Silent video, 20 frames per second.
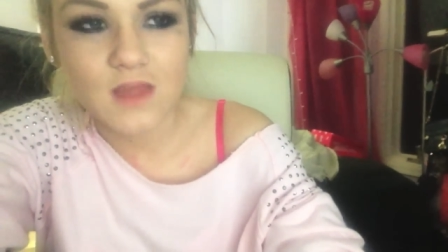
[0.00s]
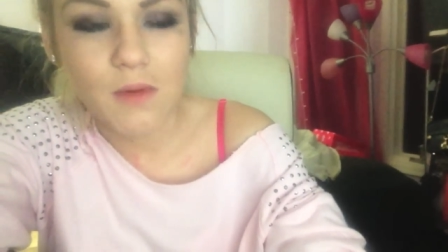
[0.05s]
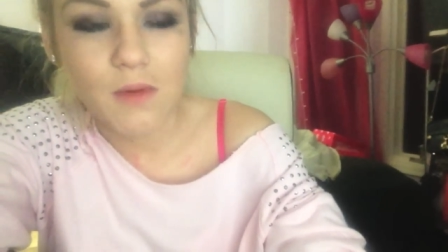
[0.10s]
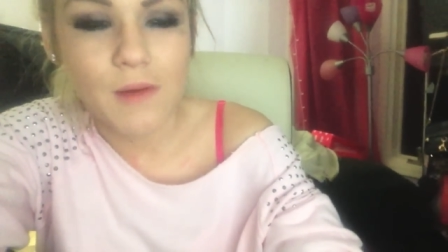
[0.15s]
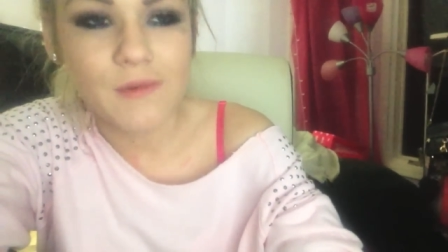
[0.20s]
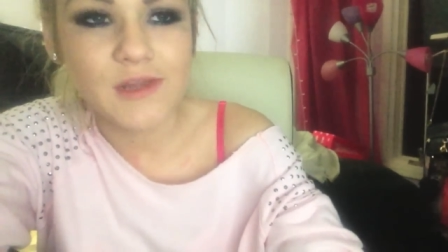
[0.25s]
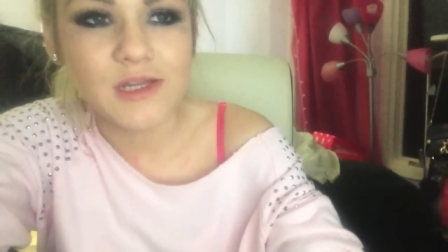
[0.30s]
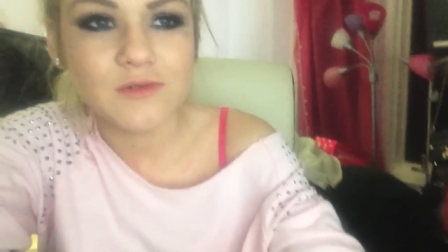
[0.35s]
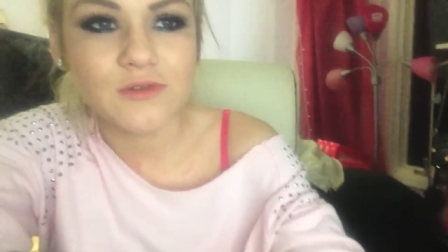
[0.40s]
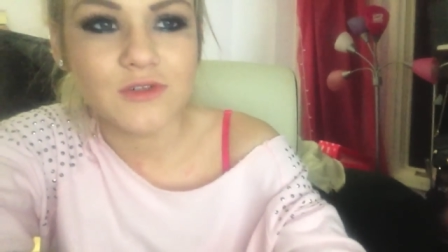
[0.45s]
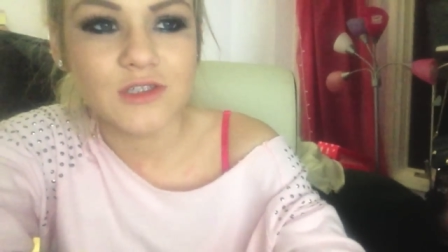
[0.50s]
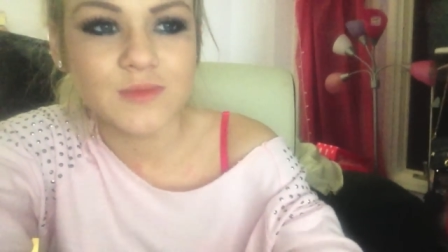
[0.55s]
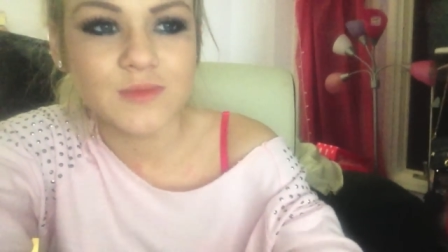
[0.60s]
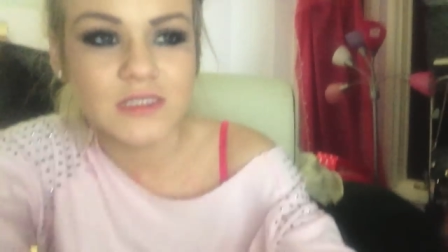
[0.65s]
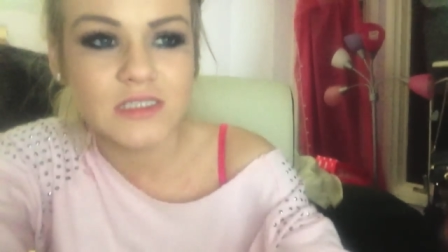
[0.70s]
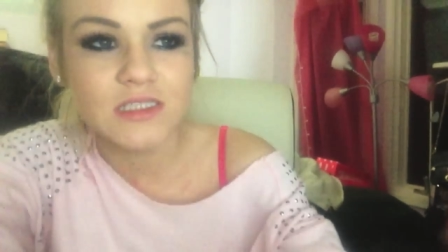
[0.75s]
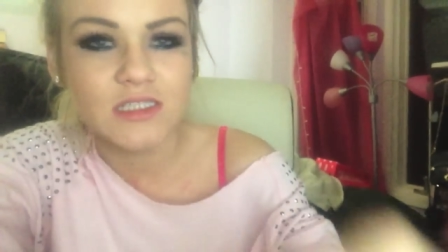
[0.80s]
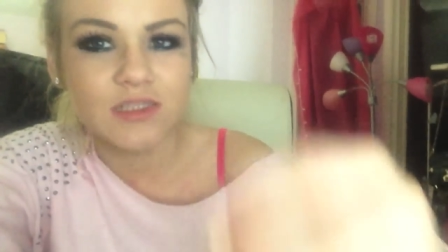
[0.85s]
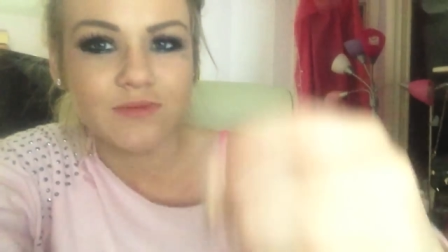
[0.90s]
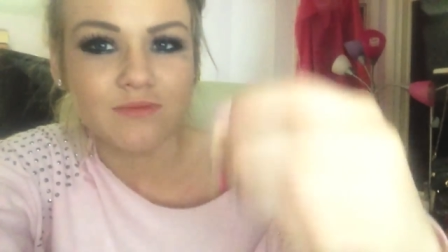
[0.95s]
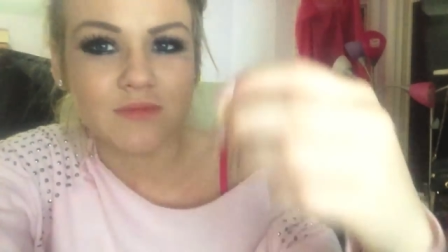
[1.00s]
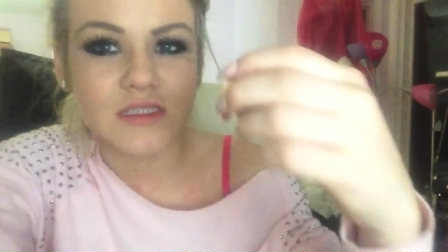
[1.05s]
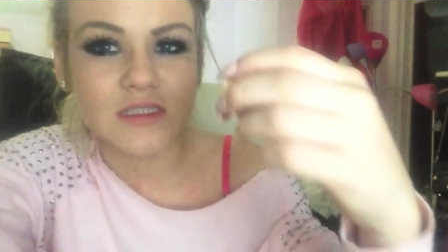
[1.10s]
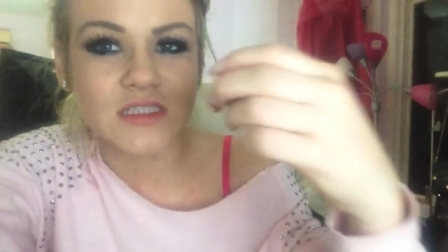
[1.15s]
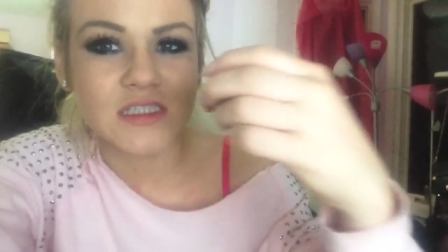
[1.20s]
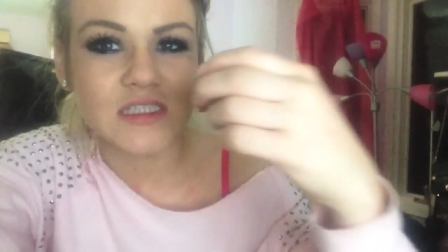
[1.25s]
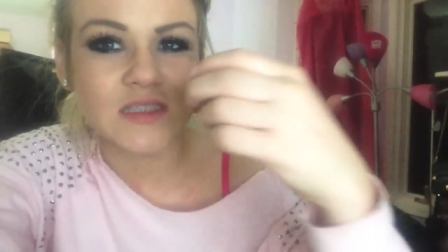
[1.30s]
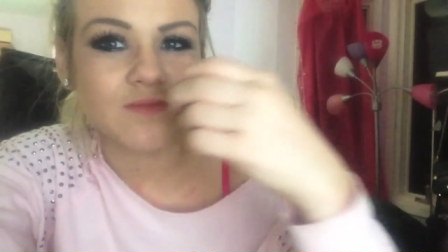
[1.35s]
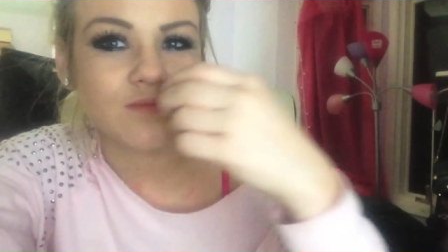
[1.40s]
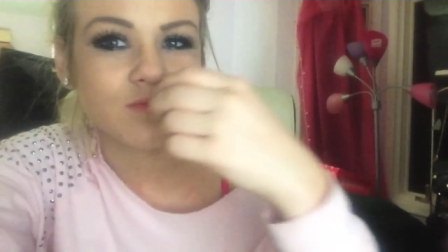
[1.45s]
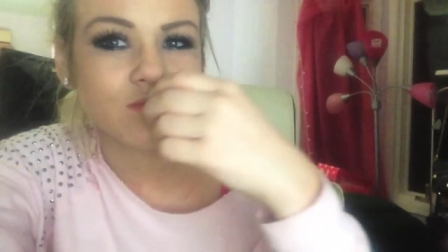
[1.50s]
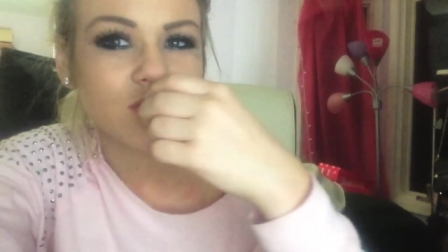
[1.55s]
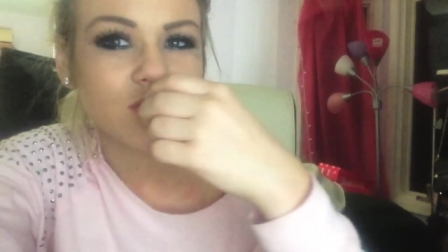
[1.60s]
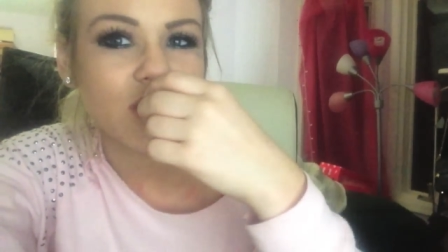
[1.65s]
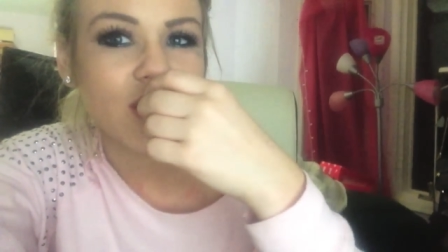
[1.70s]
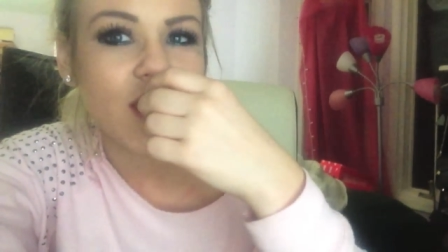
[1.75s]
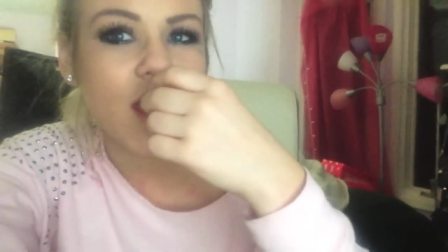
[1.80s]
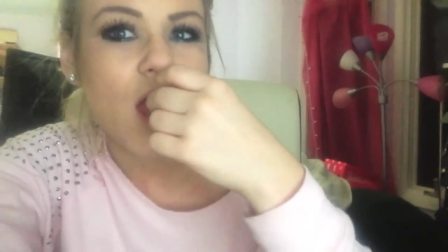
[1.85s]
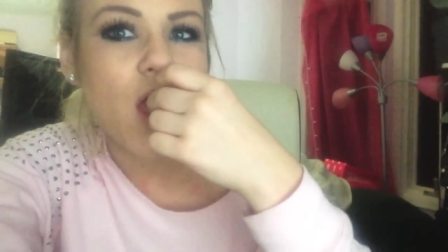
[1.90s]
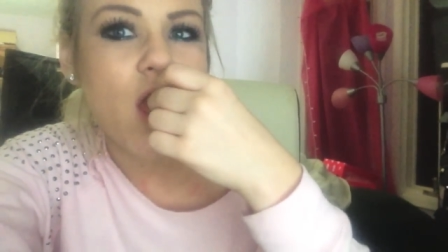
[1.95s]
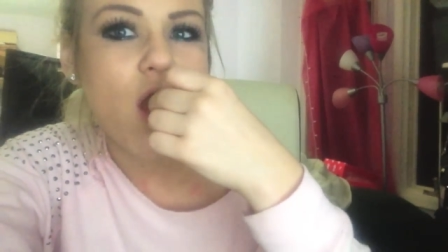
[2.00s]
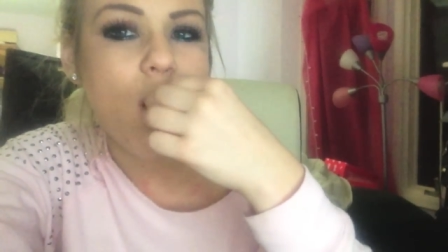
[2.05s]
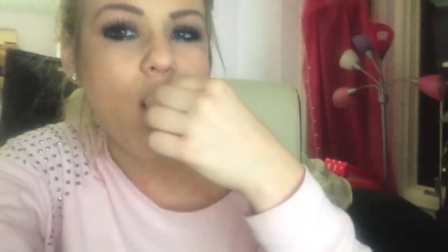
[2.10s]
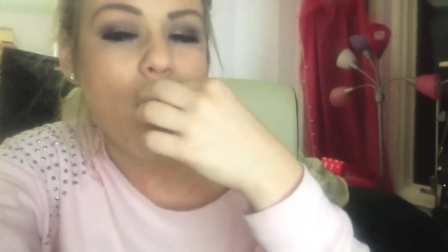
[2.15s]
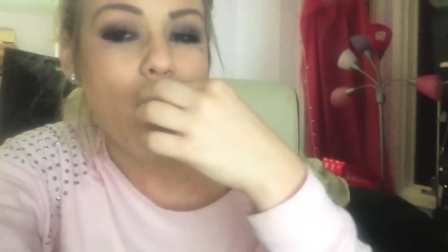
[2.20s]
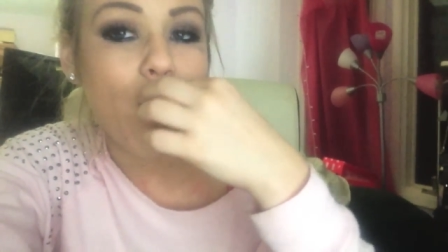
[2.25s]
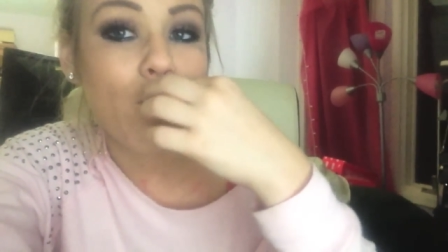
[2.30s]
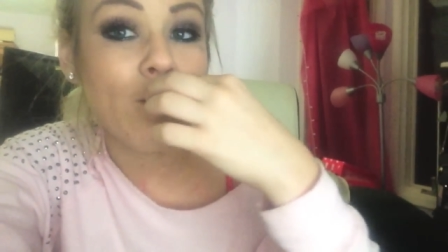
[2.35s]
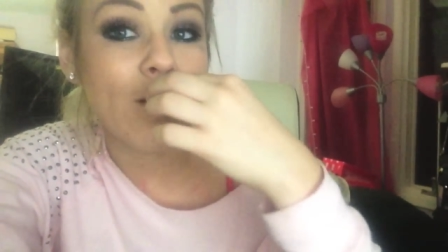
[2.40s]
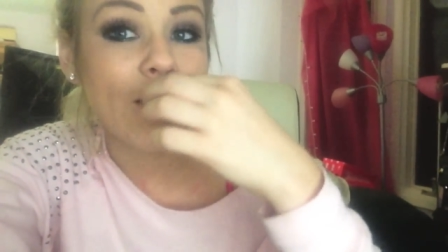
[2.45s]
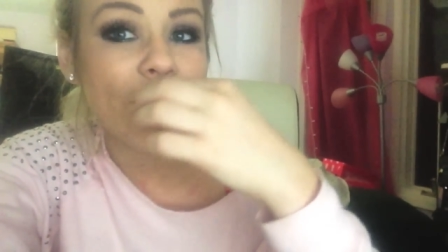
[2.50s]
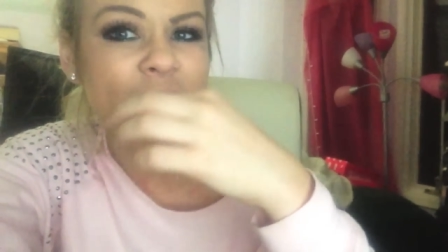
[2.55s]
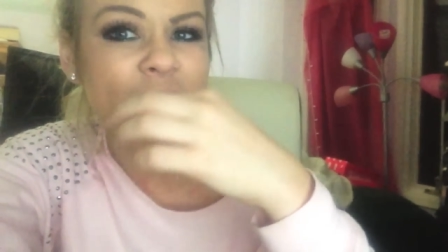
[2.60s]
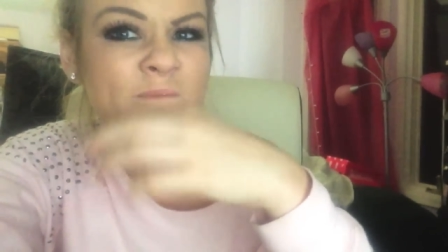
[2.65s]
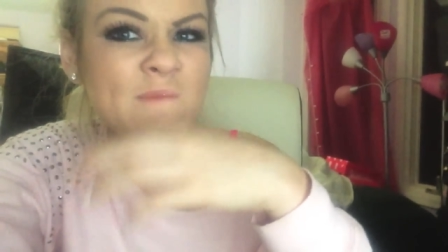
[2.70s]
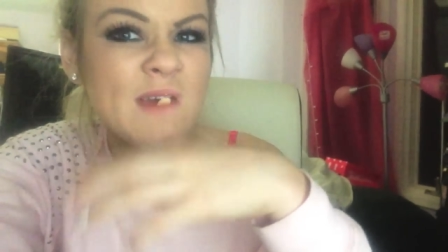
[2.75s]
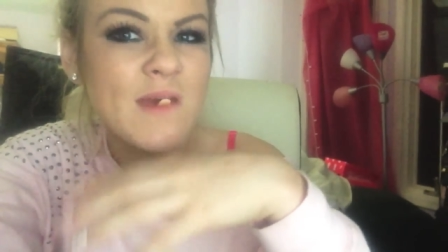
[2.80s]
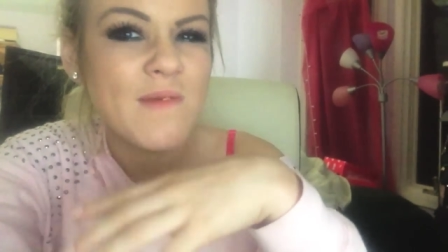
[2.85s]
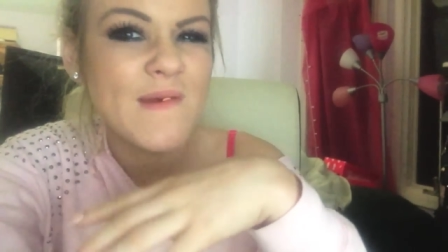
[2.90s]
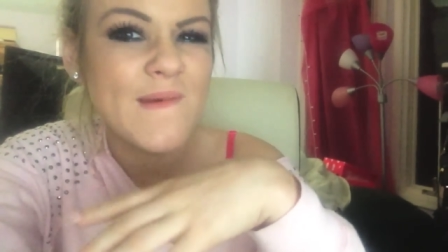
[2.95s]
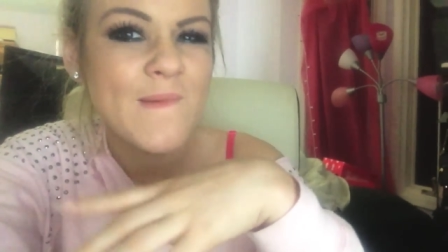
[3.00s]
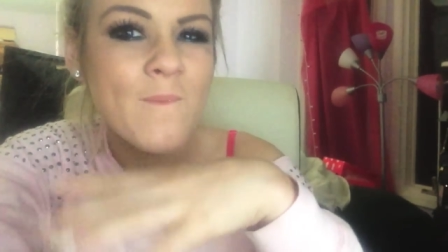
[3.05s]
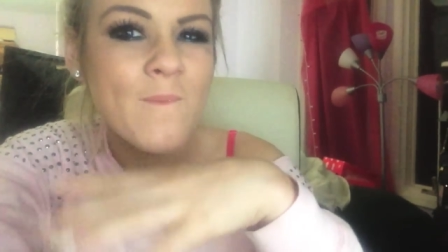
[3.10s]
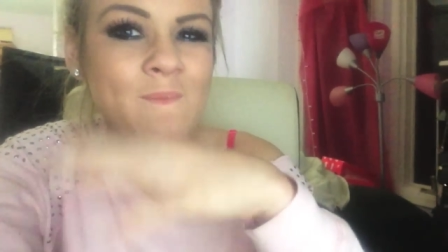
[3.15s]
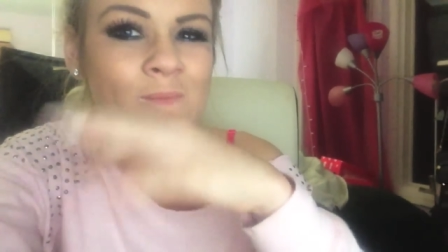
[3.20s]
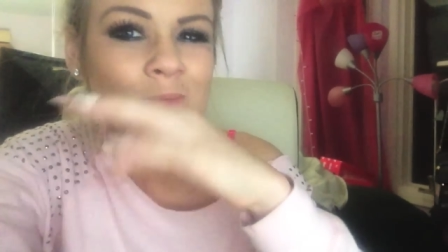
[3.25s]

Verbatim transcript: I'm probably not going to bed at like midnight today one maybe.